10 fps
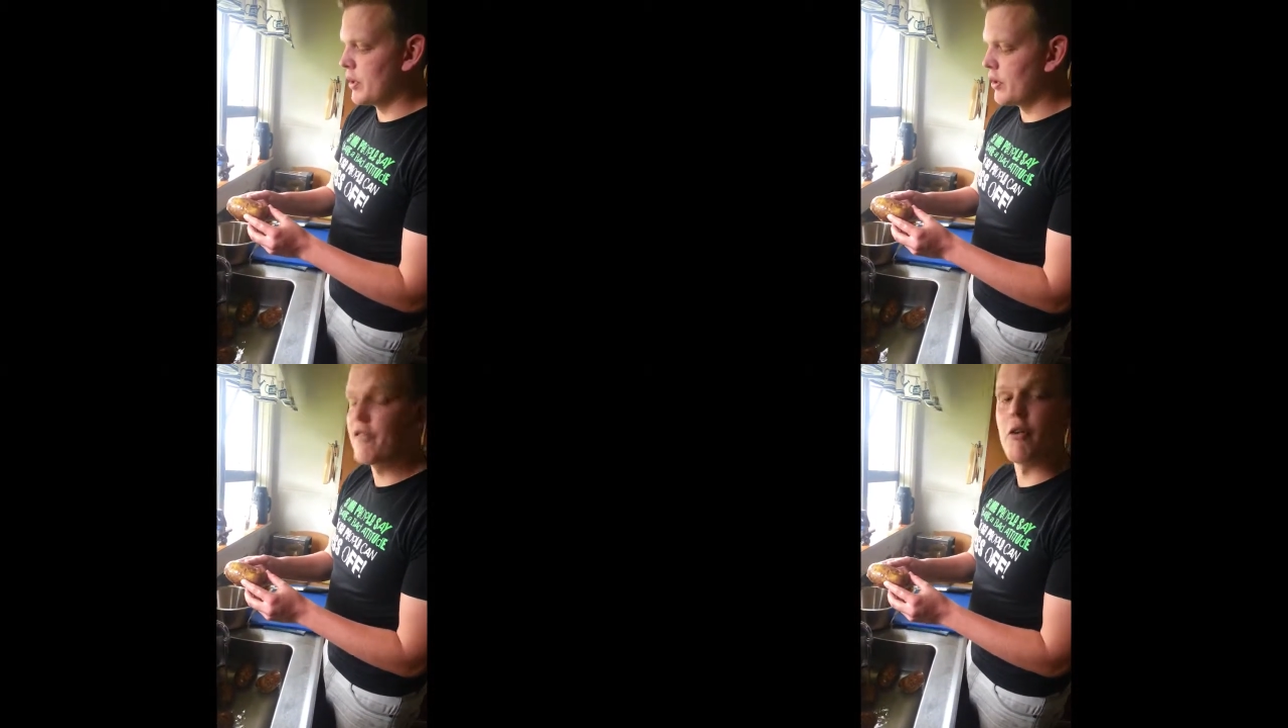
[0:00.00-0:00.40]

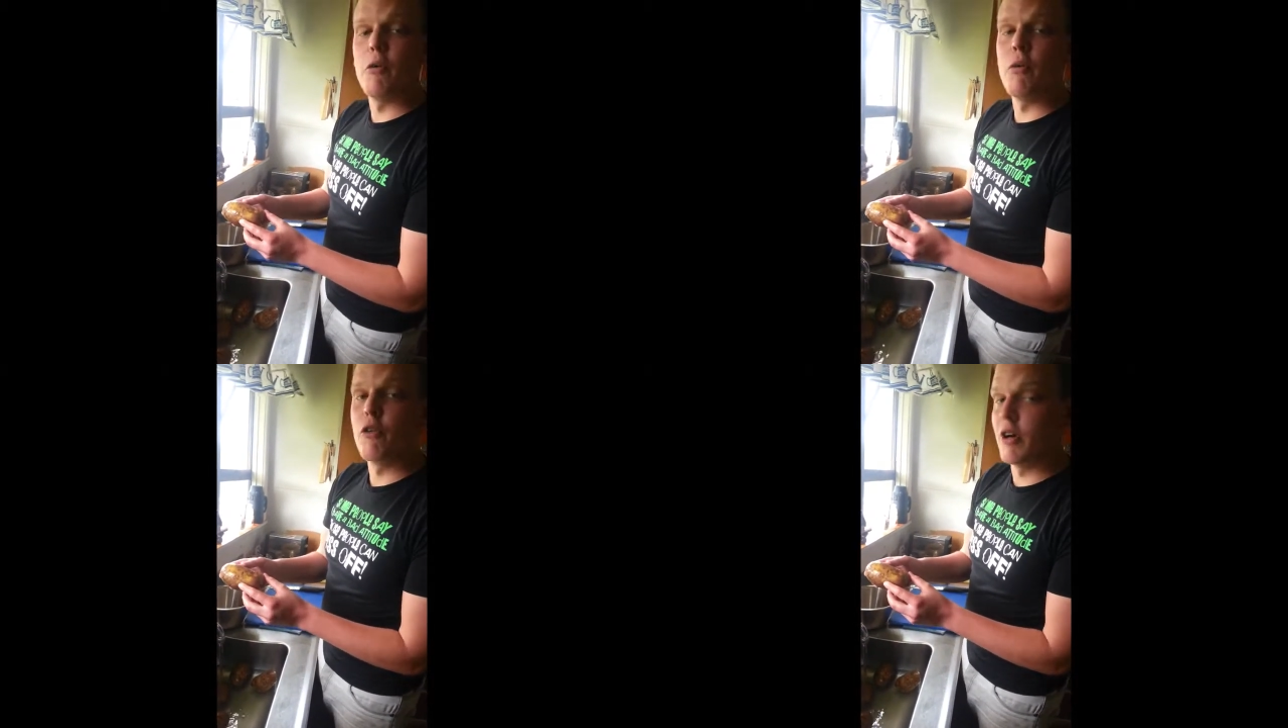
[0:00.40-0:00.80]

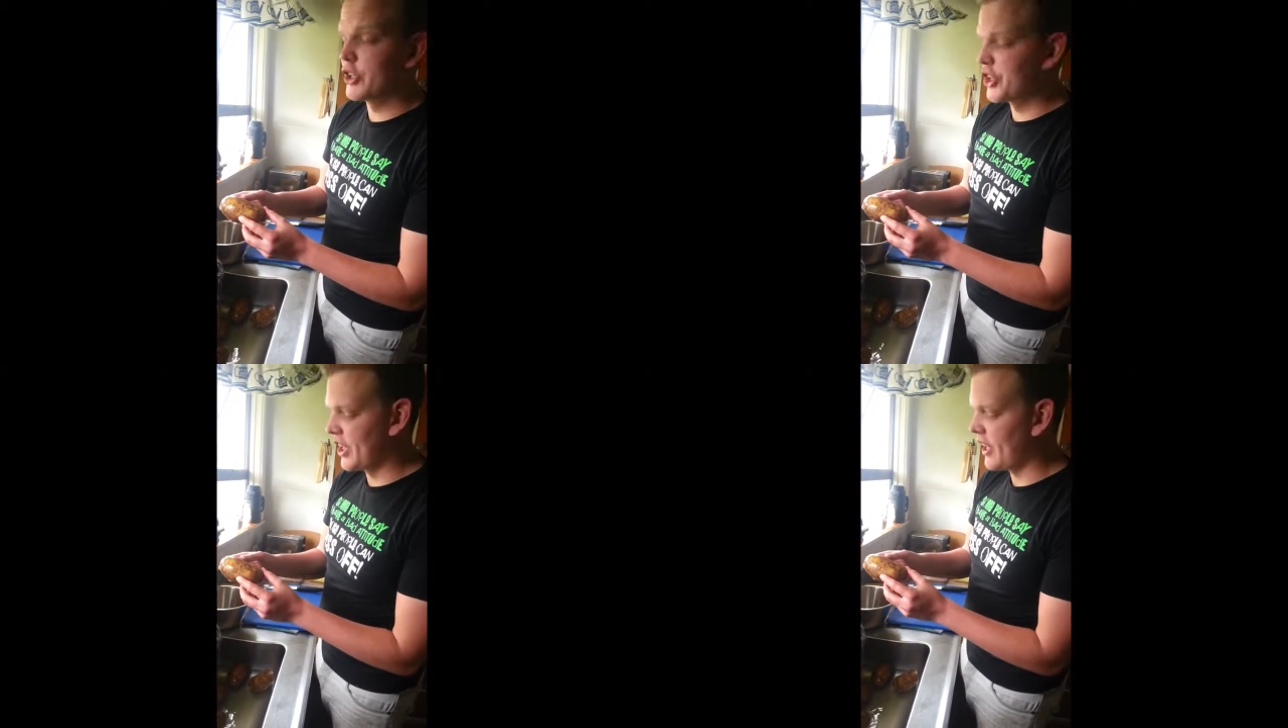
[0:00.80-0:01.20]
beautiful,
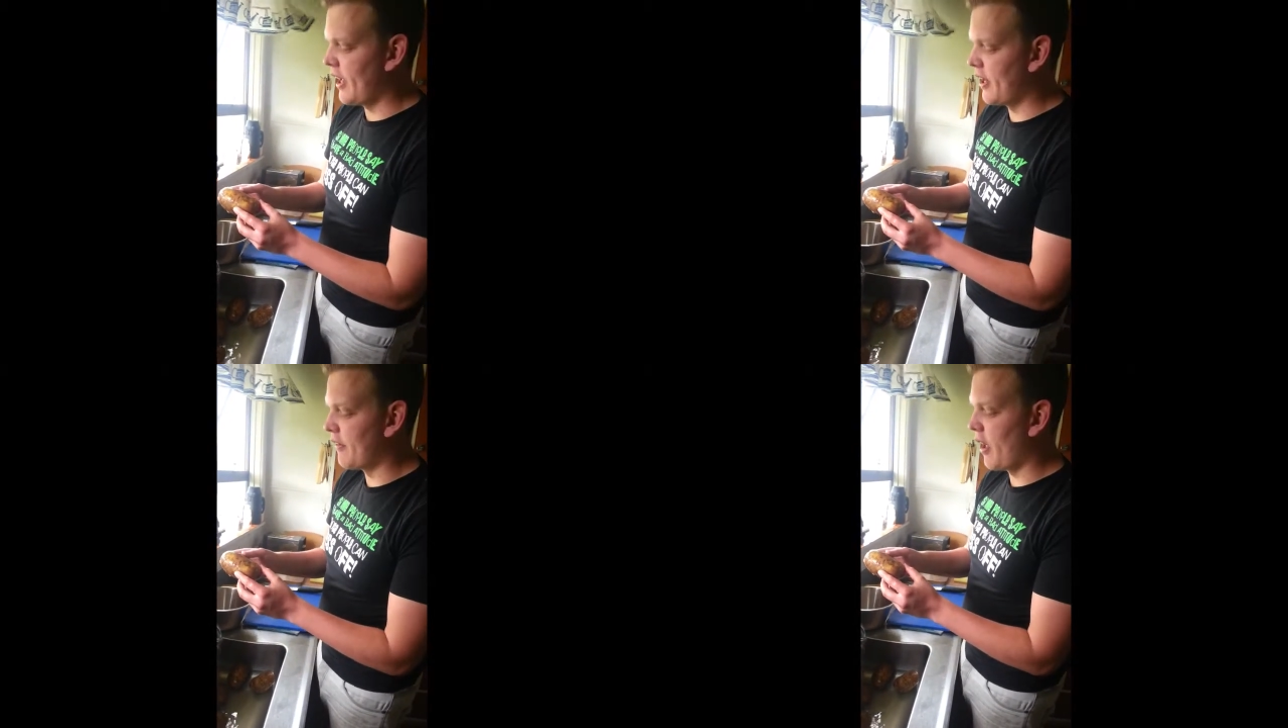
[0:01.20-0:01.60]
crunchy
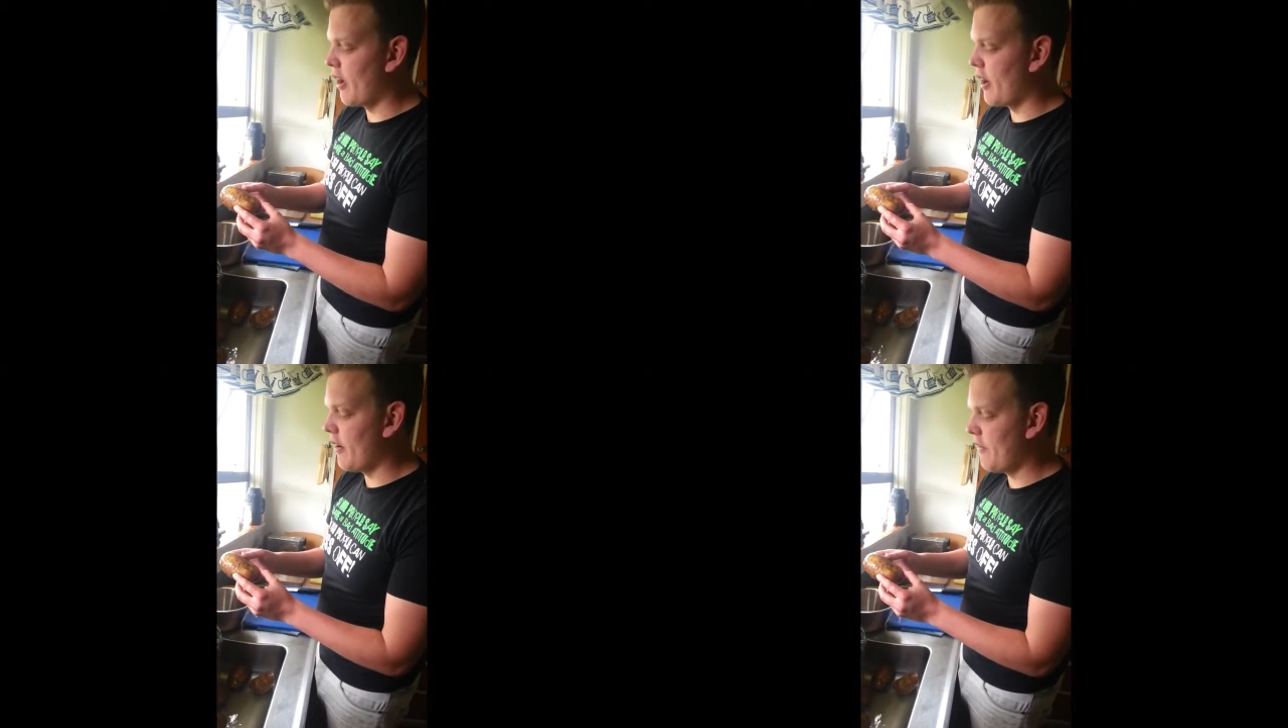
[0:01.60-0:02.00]
and
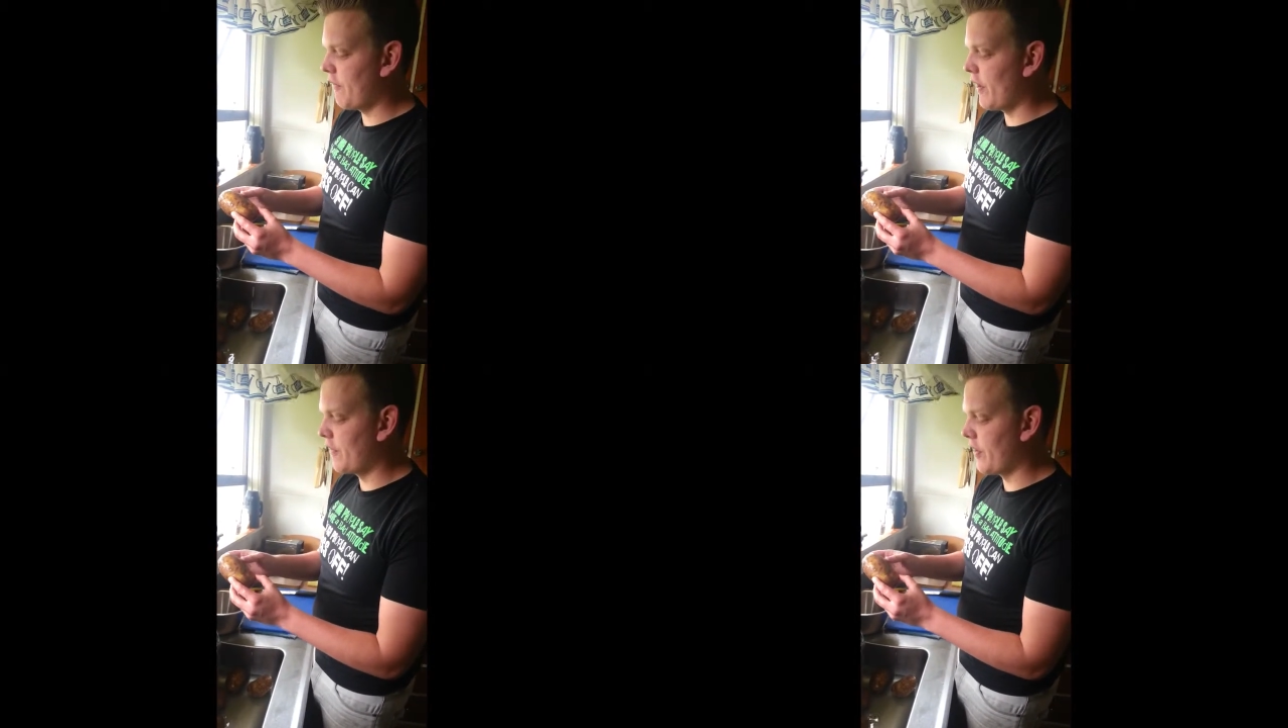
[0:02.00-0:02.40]

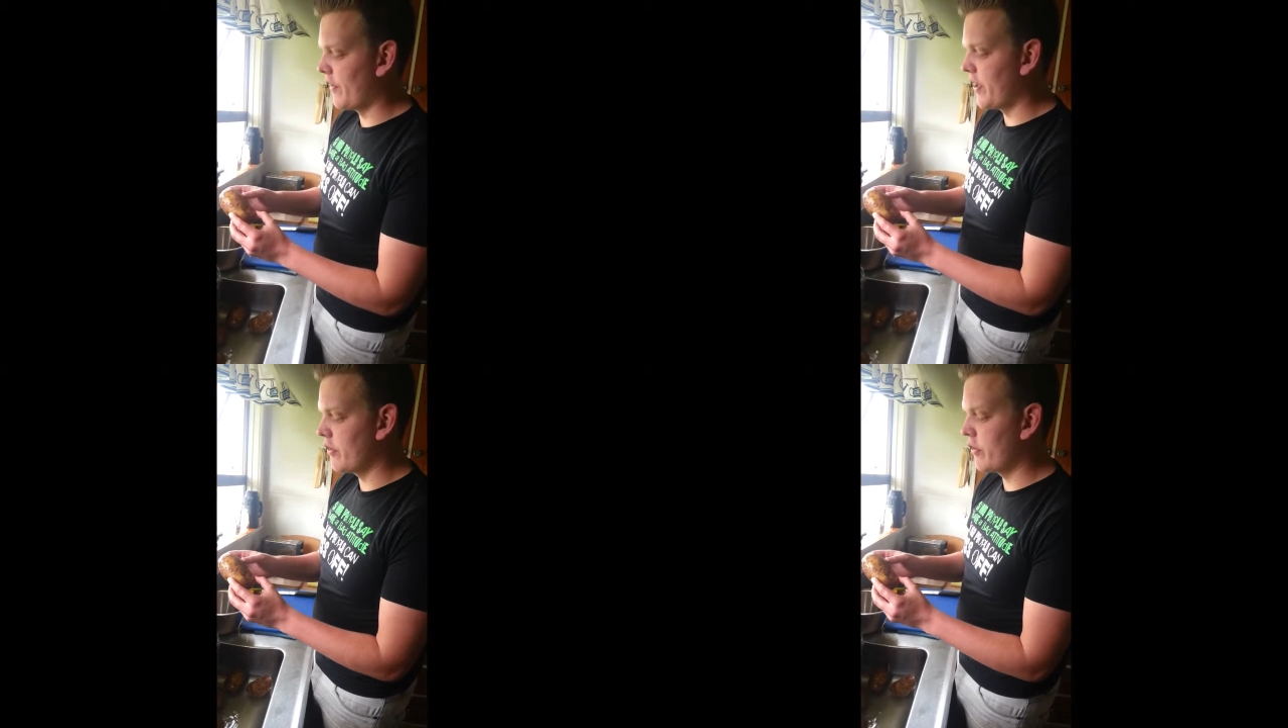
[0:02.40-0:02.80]
fluffy
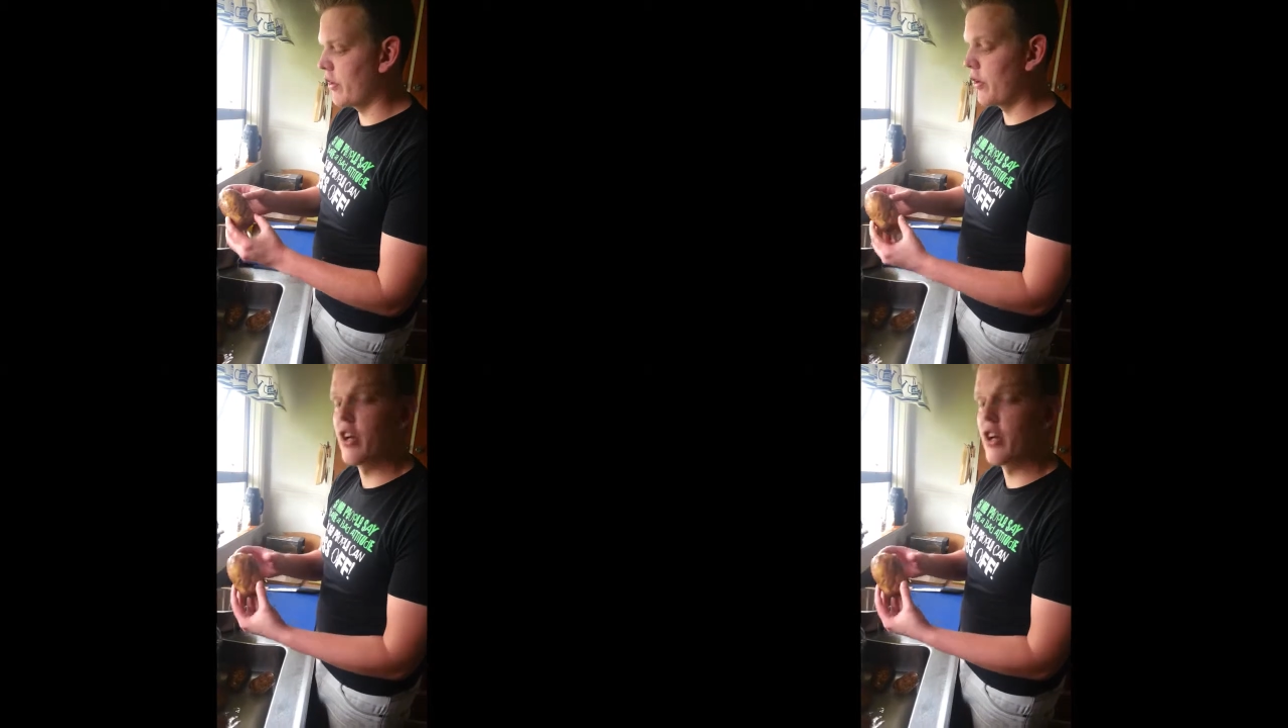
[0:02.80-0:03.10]
on the inside.